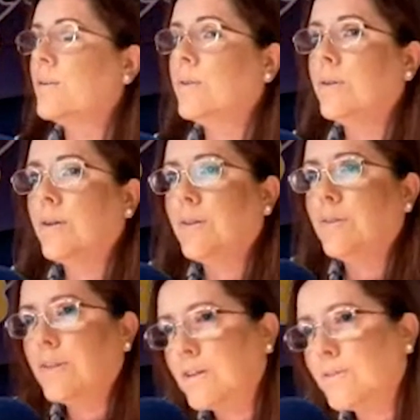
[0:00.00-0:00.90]
So
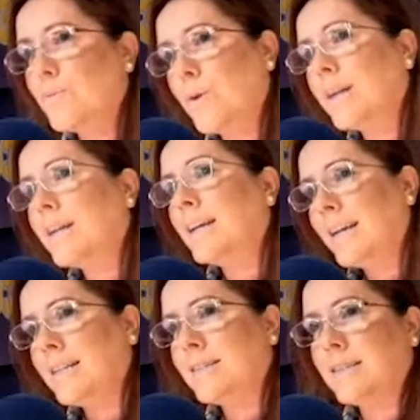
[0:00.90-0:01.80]
they're
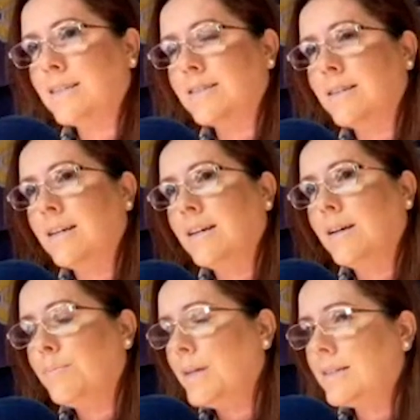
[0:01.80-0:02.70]
working against this
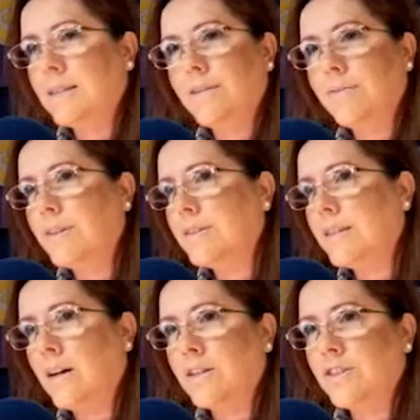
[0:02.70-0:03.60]
built-in
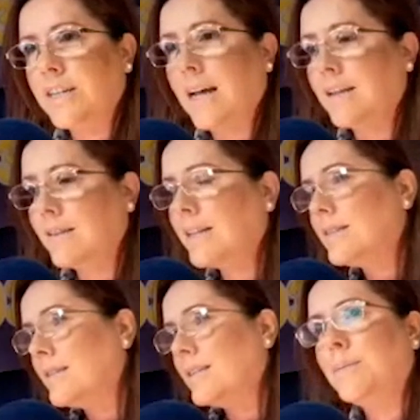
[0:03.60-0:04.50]
physiology, and
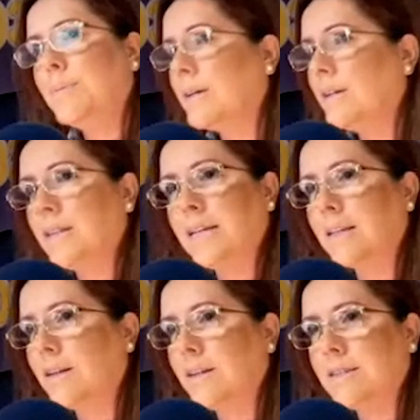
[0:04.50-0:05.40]
that's the typical
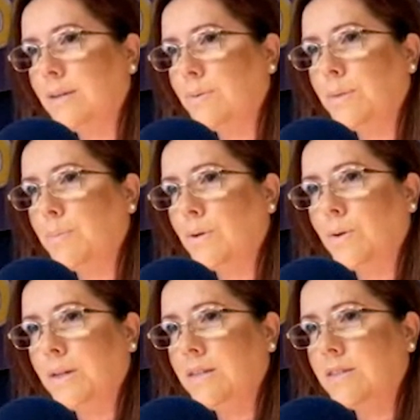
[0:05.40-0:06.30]
thing that I see when
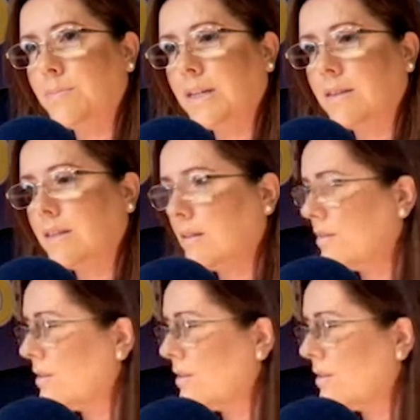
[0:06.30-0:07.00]
people come into me.